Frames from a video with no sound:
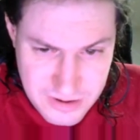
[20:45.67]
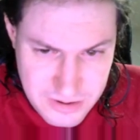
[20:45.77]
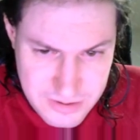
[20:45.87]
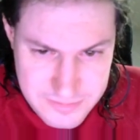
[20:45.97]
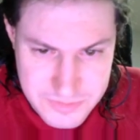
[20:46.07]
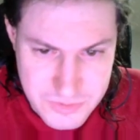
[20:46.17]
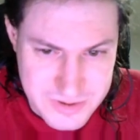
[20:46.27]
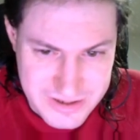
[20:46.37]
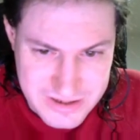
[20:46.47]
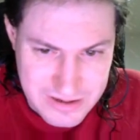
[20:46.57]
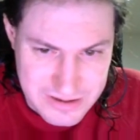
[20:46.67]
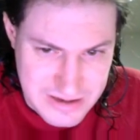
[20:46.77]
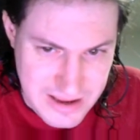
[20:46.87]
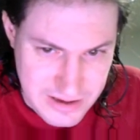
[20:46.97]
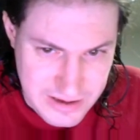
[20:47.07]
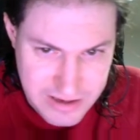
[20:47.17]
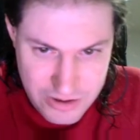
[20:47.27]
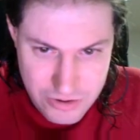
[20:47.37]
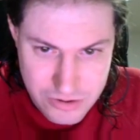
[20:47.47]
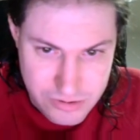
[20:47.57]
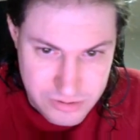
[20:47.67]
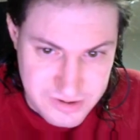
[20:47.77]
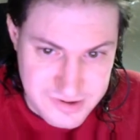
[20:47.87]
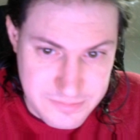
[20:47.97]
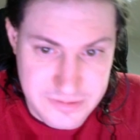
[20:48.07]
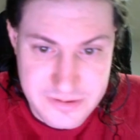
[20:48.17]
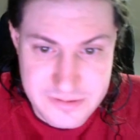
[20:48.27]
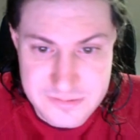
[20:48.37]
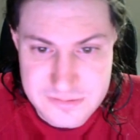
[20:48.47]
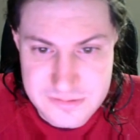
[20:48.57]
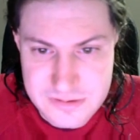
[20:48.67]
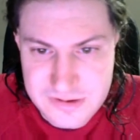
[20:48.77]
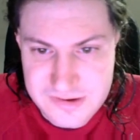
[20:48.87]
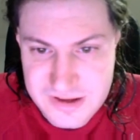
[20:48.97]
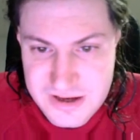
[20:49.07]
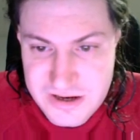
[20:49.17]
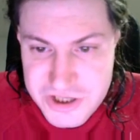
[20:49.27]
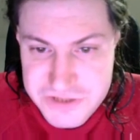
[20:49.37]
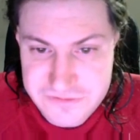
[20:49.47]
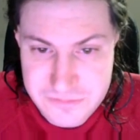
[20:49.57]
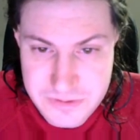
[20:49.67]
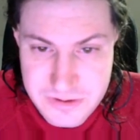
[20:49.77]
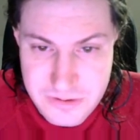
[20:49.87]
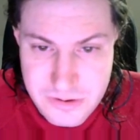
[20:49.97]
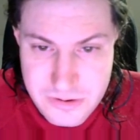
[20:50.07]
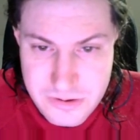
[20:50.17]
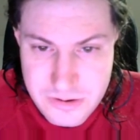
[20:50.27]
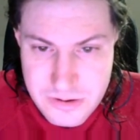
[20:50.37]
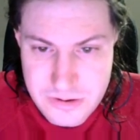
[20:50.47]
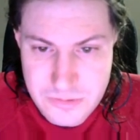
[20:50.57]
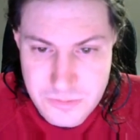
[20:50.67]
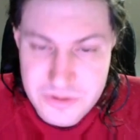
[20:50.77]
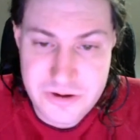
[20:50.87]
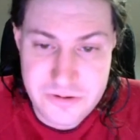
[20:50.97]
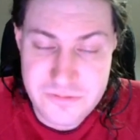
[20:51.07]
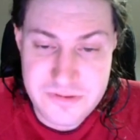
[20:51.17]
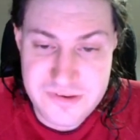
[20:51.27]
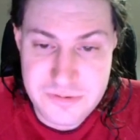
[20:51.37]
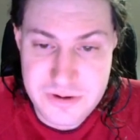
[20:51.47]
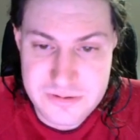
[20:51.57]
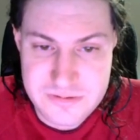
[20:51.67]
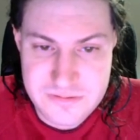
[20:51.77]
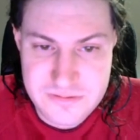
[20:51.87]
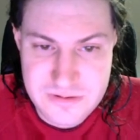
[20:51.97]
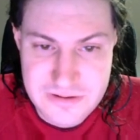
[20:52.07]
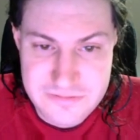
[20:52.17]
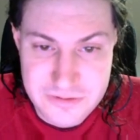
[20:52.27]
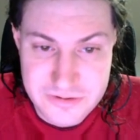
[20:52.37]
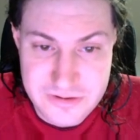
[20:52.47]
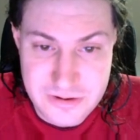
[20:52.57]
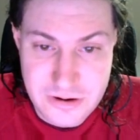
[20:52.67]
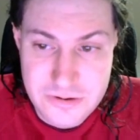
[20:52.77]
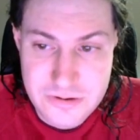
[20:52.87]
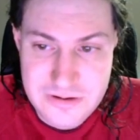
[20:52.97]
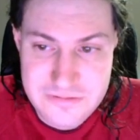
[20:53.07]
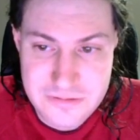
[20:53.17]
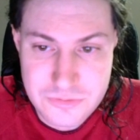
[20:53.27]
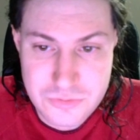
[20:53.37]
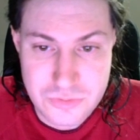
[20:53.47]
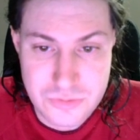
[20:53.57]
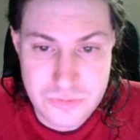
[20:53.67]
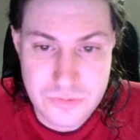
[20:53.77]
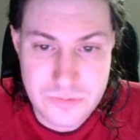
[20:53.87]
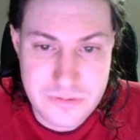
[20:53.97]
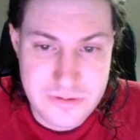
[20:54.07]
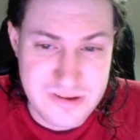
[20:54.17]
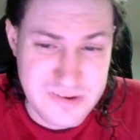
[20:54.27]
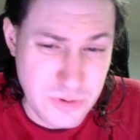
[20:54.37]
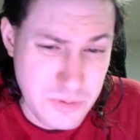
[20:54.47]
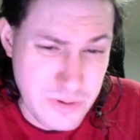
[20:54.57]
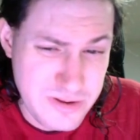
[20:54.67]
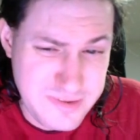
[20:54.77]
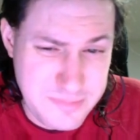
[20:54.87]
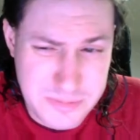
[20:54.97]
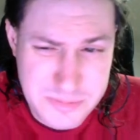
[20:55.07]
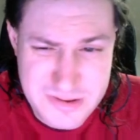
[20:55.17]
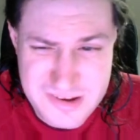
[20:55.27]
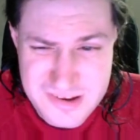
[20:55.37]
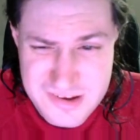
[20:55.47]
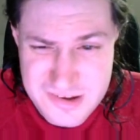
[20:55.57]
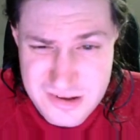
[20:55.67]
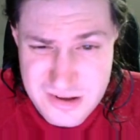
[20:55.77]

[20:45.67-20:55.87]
You can like anchor like something that is a connection from here, well, here from the street level, not the corridor level, to the east walkway. It's probably the easiest.